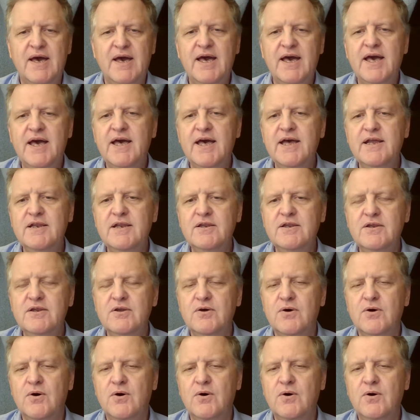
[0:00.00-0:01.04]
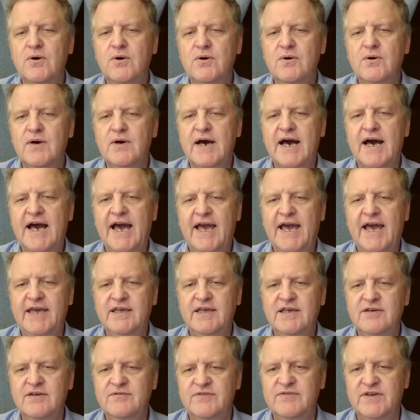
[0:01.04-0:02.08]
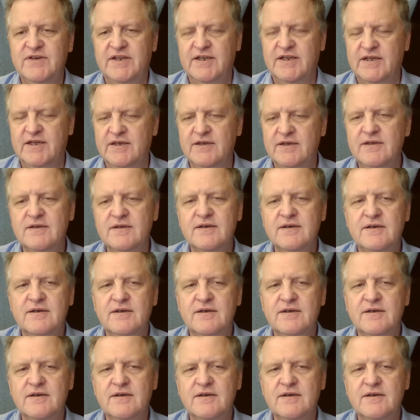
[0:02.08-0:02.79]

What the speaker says: man o I kvin